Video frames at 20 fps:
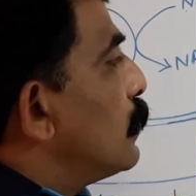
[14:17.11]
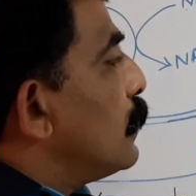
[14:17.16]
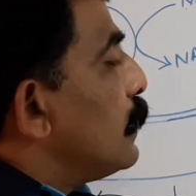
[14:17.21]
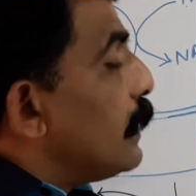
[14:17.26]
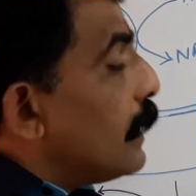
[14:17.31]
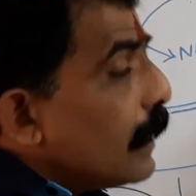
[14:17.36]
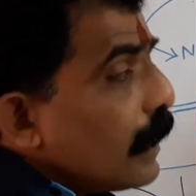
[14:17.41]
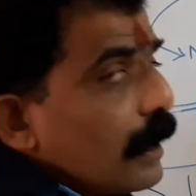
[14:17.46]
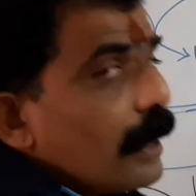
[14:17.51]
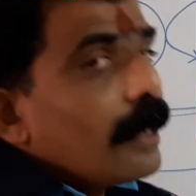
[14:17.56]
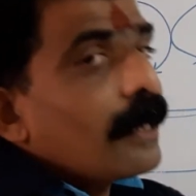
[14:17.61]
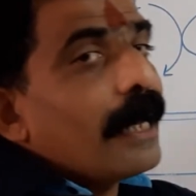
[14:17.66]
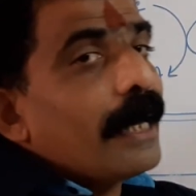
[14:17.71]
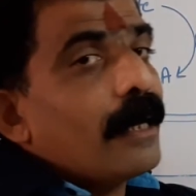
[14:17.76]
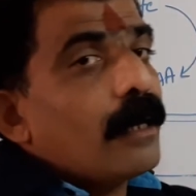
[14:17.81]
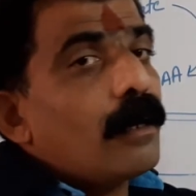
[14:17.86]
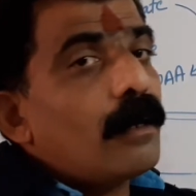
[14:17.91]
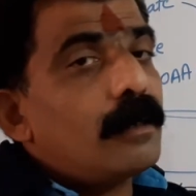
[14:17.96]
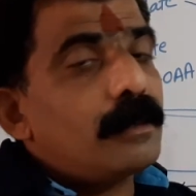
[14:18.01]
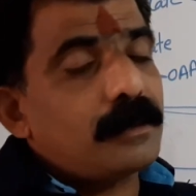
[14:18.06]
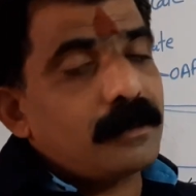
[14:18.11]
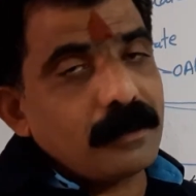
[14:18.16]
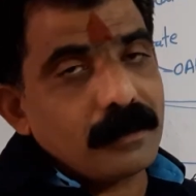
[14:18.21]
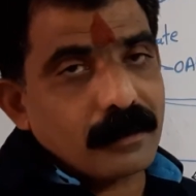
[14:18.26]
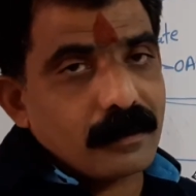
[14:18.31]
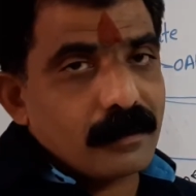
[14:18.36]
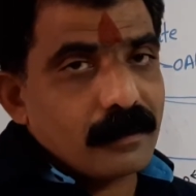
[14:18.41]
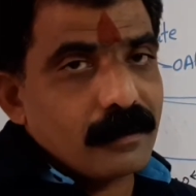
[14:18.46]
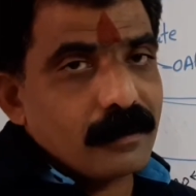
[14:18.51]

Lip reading: in glycolysis.